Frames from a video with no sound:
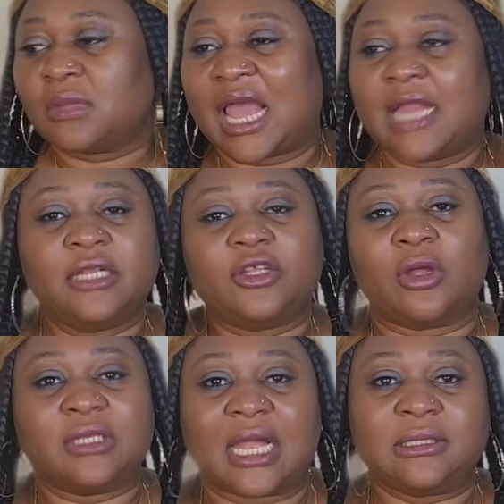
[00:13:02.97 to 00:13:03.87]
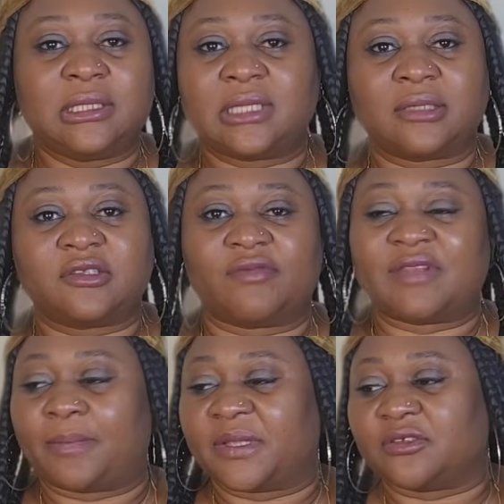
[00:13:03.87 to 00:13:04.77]
I need the contact details of
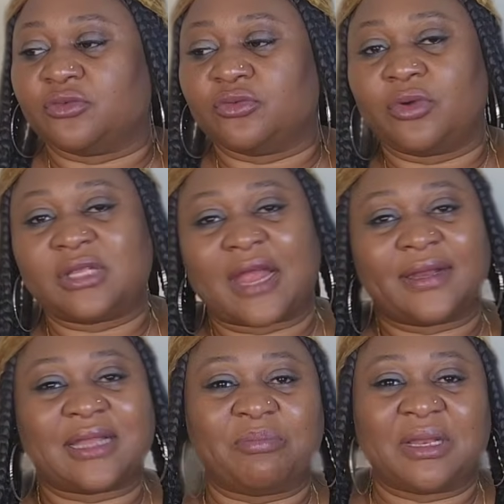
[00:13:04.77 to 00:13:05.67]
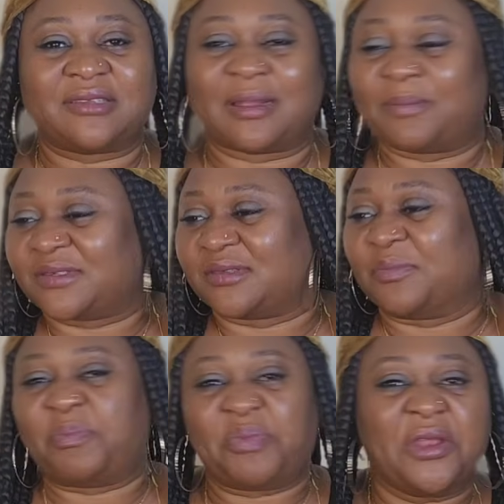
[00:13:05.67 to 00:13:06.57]
that person. You go direct and bless that person.
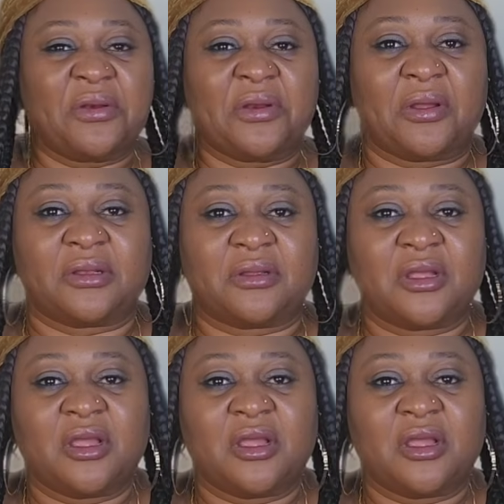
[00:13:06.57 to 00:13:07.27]
Period.